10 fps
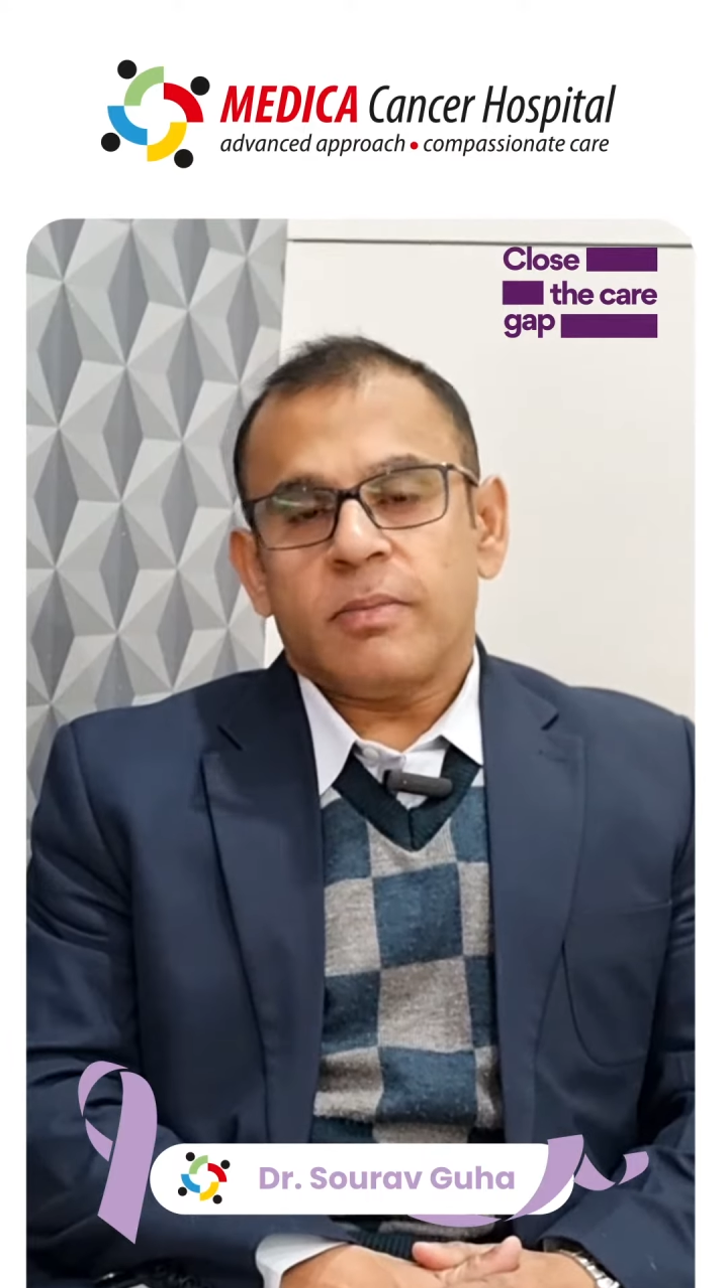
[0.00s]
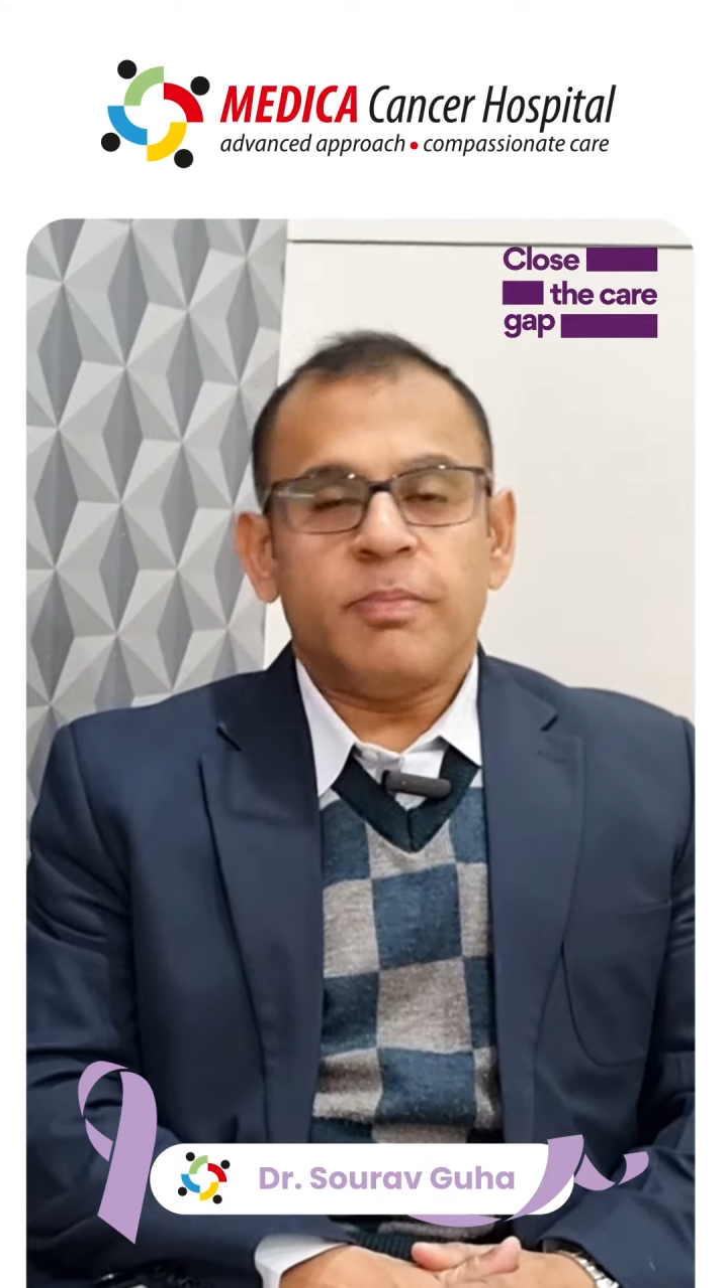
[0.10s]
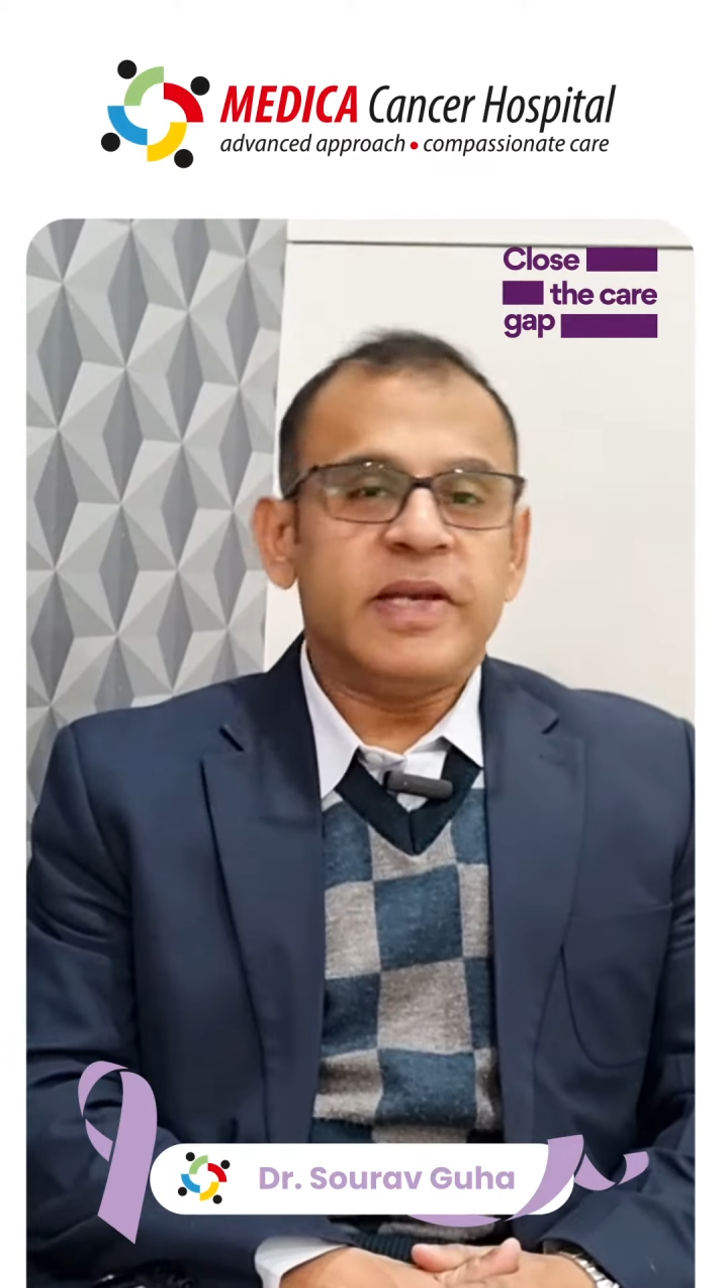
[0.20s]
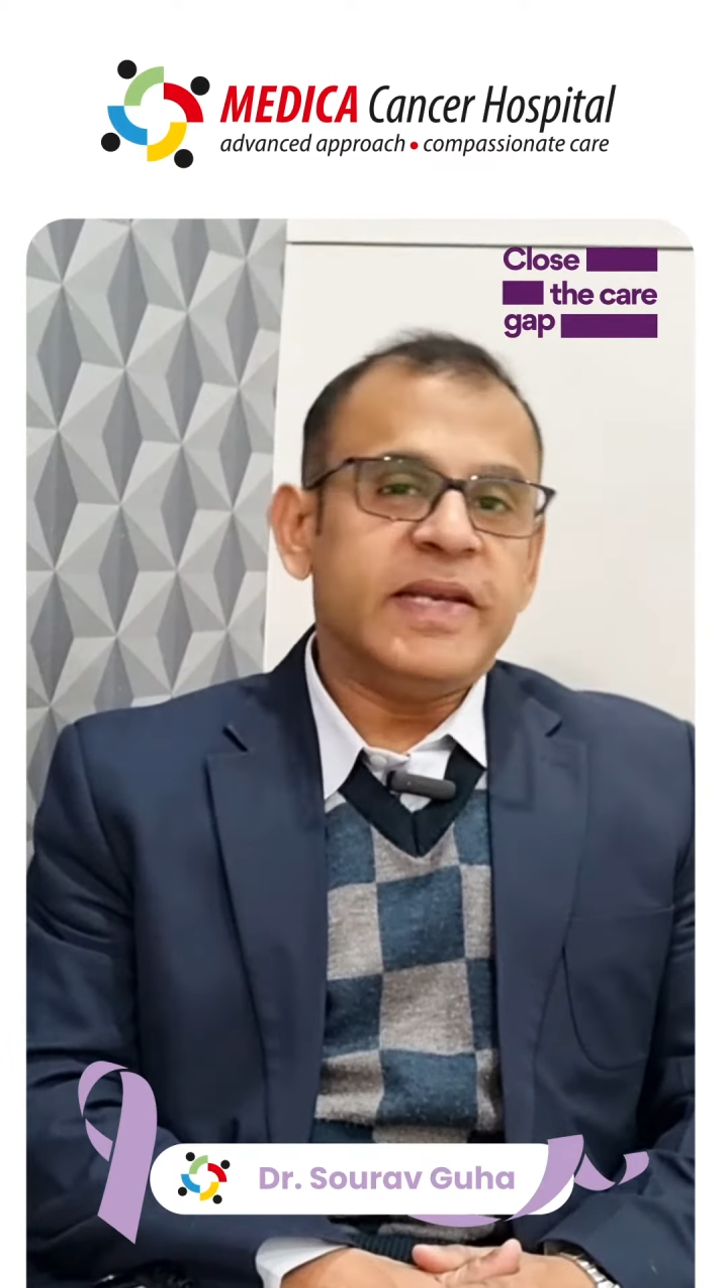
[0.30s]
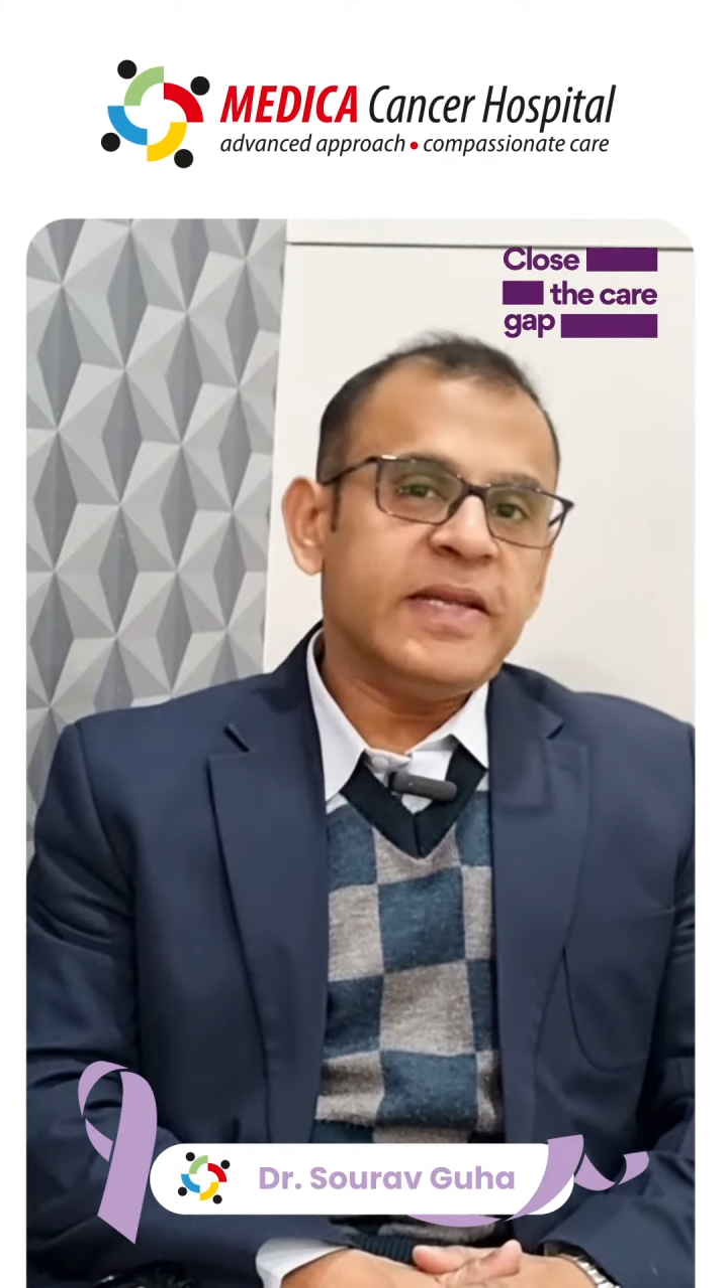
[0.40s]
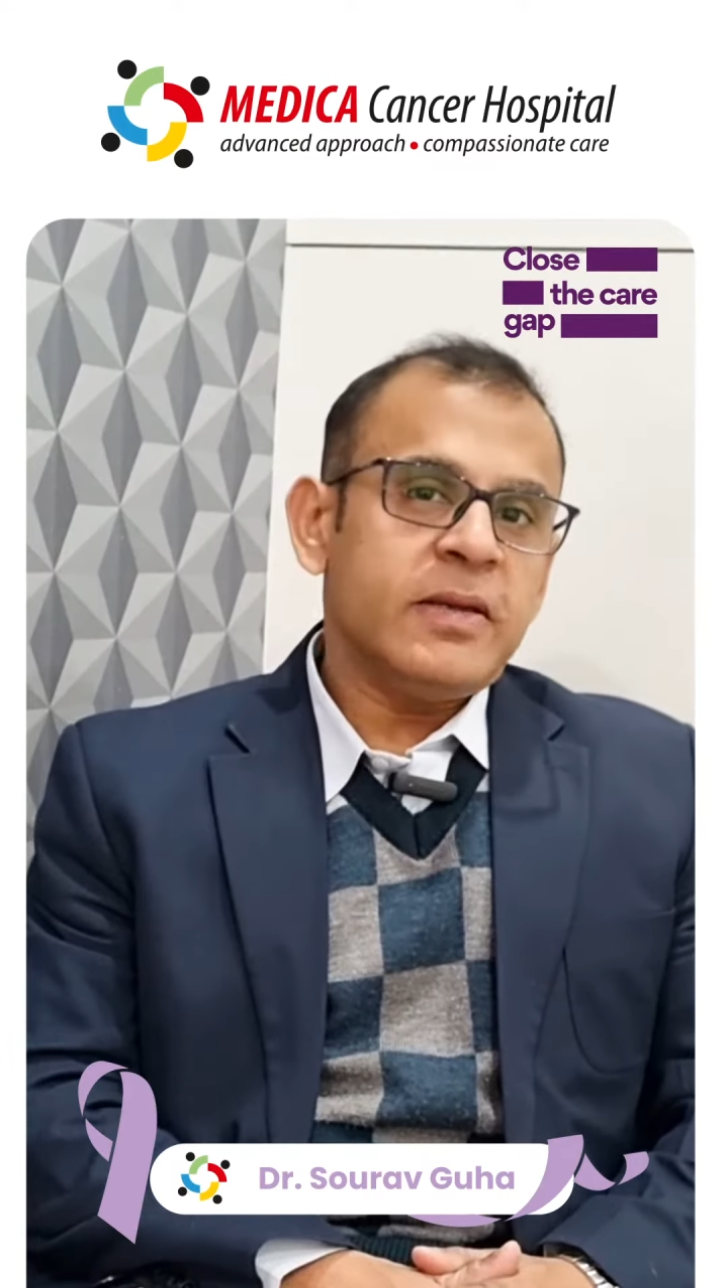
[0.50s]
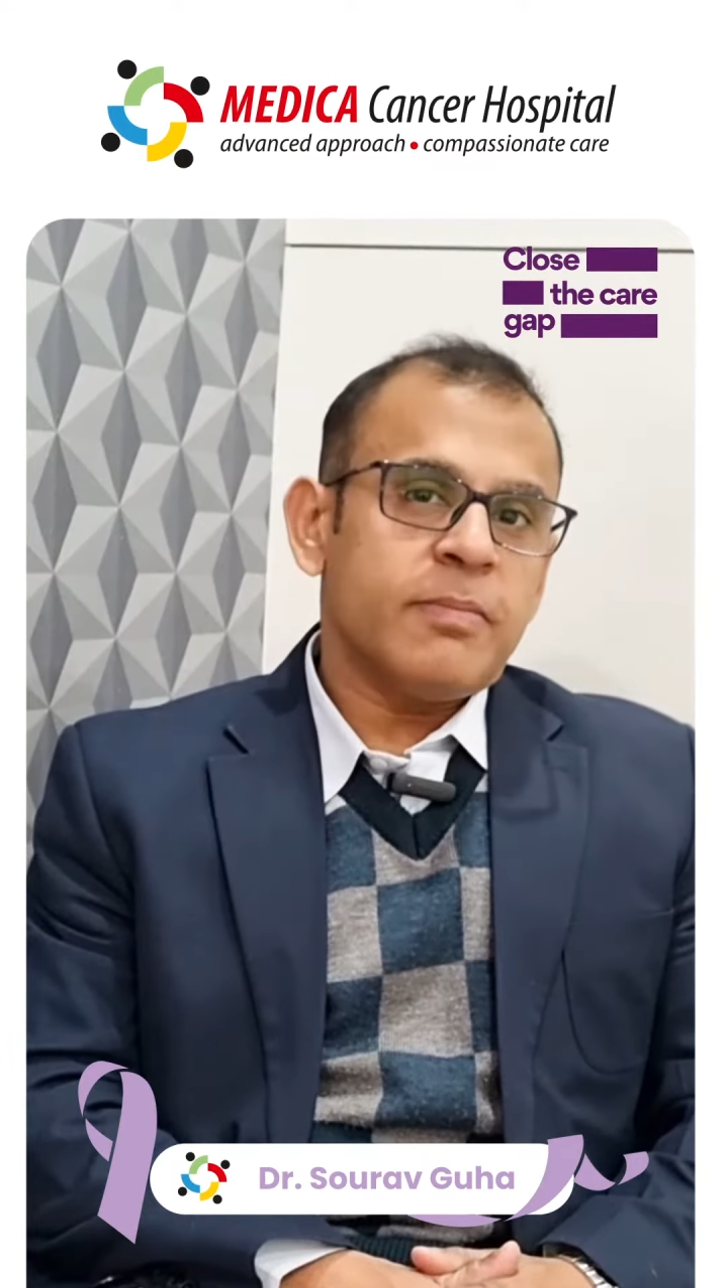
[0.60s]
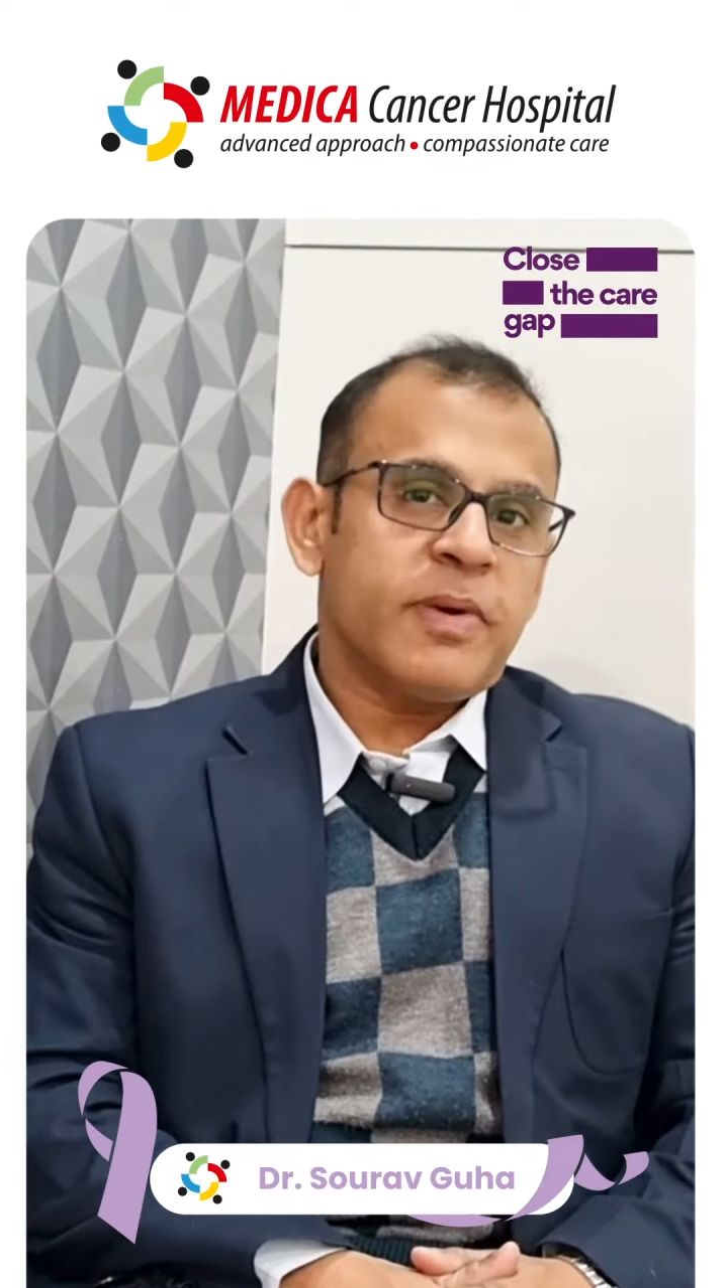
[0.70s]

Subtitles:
bleeding